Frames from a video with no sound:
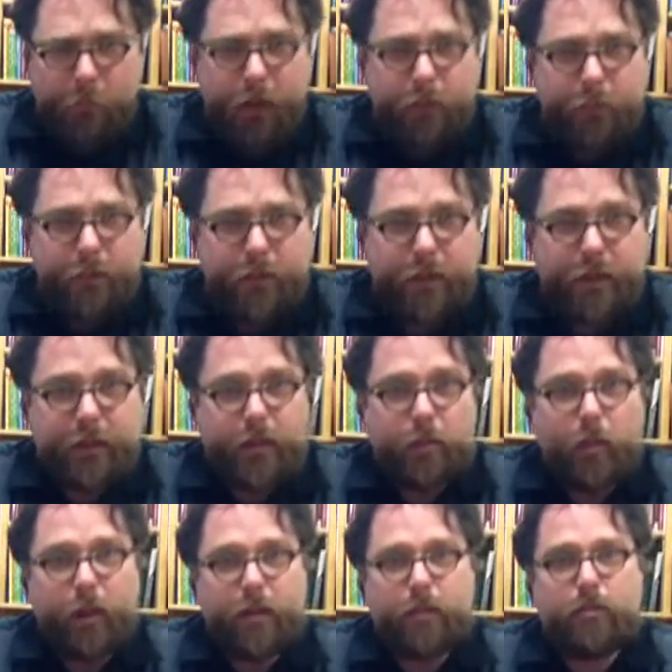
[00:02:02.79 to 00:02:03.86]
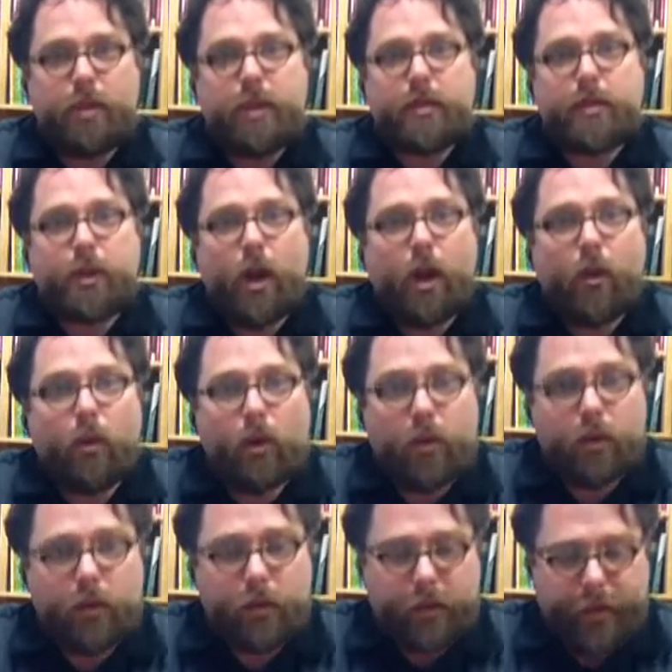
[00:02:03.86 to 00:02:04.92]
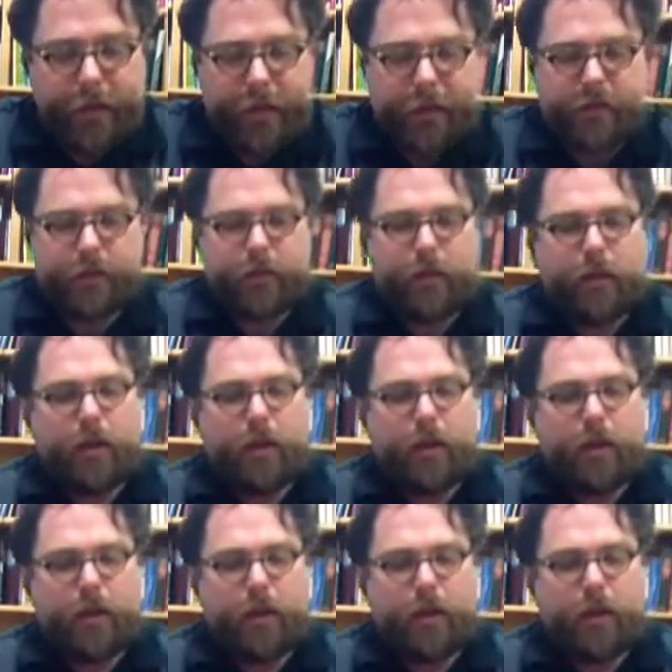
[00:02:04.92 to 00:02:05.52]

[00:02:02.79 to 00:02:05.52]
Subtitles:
But particularly what you need to know is